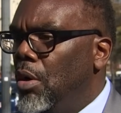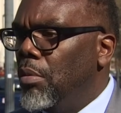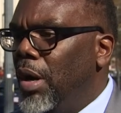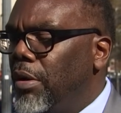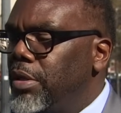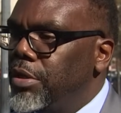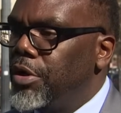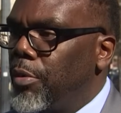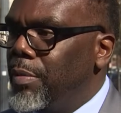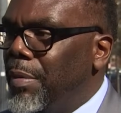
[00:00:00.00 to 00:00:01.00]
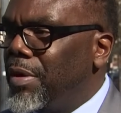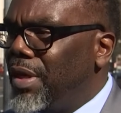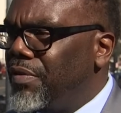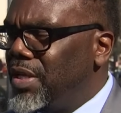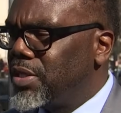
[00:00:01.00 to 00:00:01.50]
Well, you know, remember
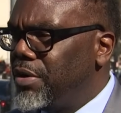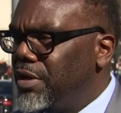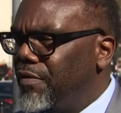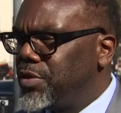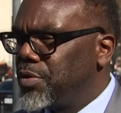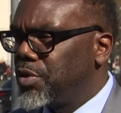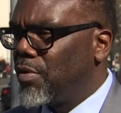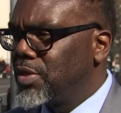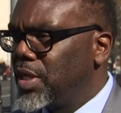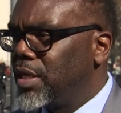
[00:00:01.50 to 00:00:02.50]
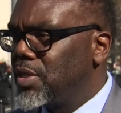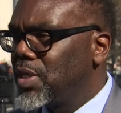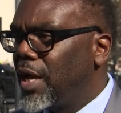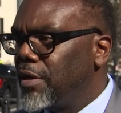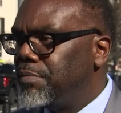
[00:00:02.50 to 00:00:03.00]
that these are individuals who are seeking
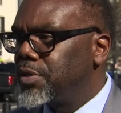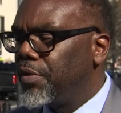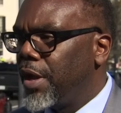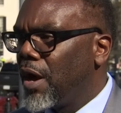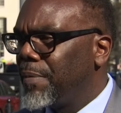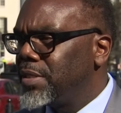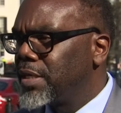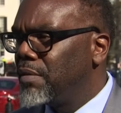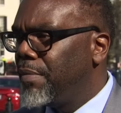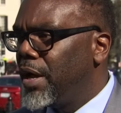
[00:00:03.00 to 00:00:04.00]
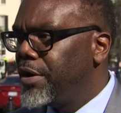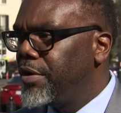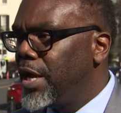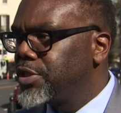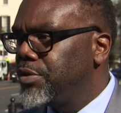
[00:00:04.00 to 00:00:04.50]
asylum, so they are protected by
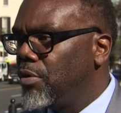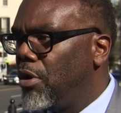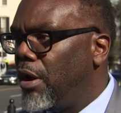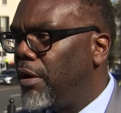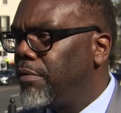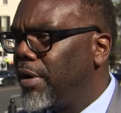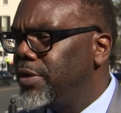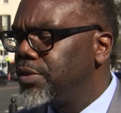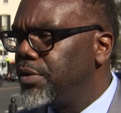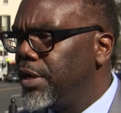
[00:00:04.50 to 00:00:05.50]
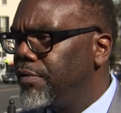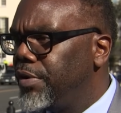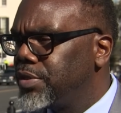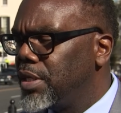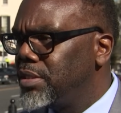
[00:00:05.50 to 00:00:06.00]
international law, right? So there,
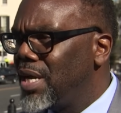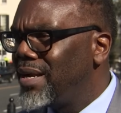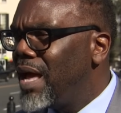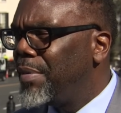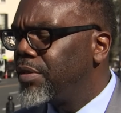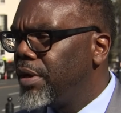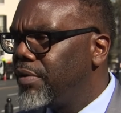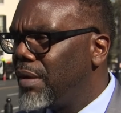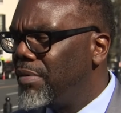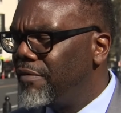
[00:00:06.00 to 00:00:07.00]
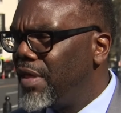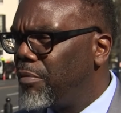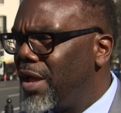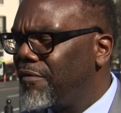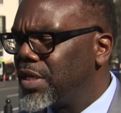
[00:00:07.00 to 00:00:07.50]
there's a dynamic there that I believe that
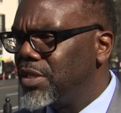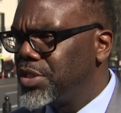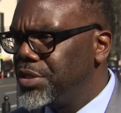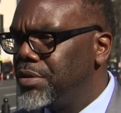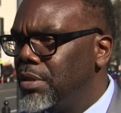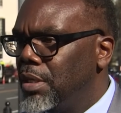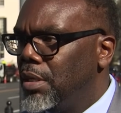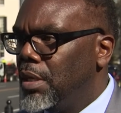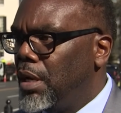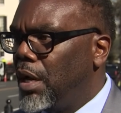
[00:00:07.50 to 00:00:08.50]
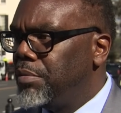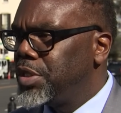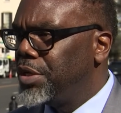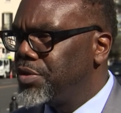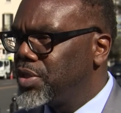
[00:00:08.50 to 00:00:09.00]
we have to continue um,
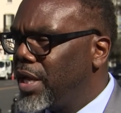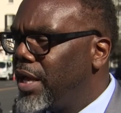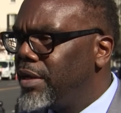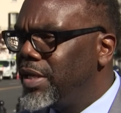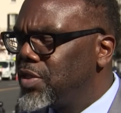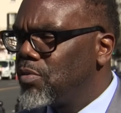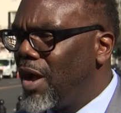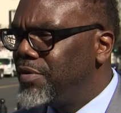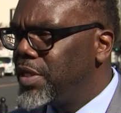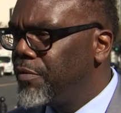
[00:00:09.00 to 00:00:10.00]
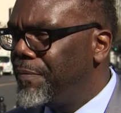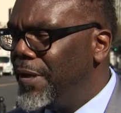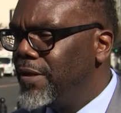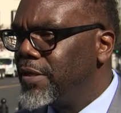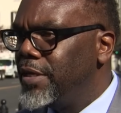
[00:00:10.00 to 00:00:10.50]
to understand. And this is why I've said
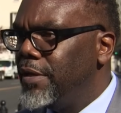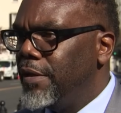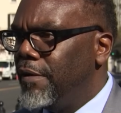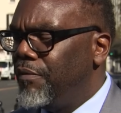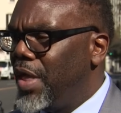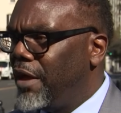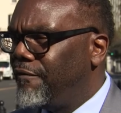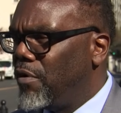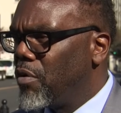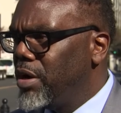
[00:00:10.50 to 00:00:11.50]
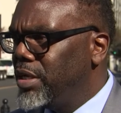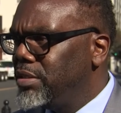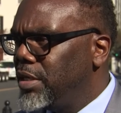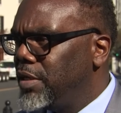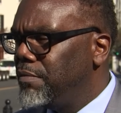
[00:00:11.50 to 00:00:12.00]
repeatedly that foreign
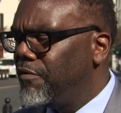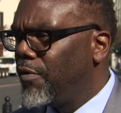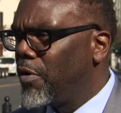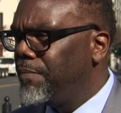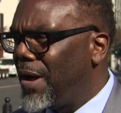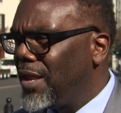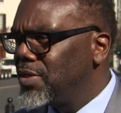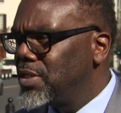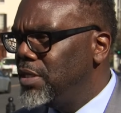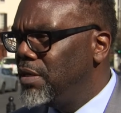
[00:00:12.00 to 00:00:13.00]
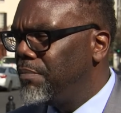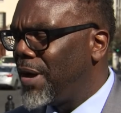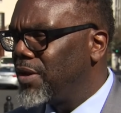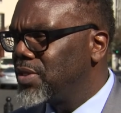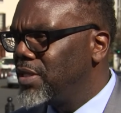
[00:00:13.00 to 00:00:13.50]
and, and foreign policy and
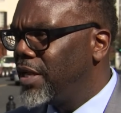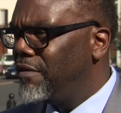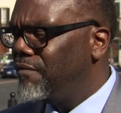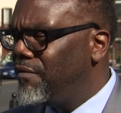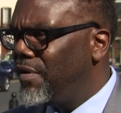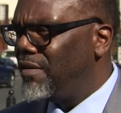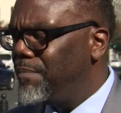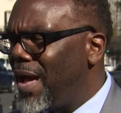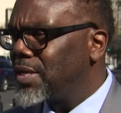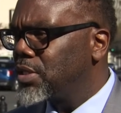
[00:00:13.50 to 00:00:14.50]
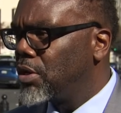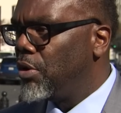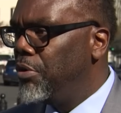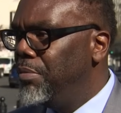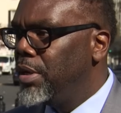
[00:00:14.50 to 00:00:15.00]
policy that impacts the
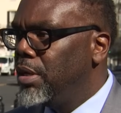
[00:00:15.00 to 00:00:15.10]
globe